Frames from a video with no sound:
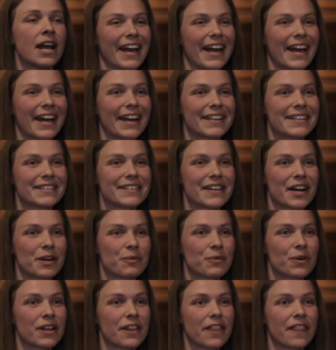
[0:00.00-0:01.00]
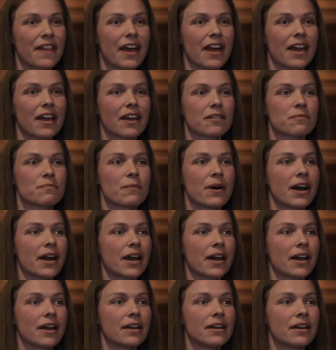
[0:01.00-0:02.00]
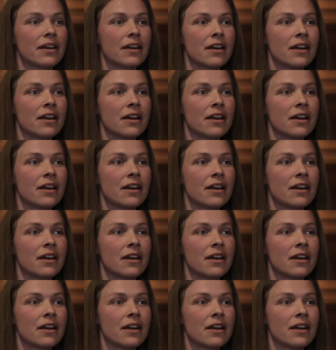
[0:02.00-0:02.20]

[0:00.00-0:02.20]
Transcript: And I want to thank my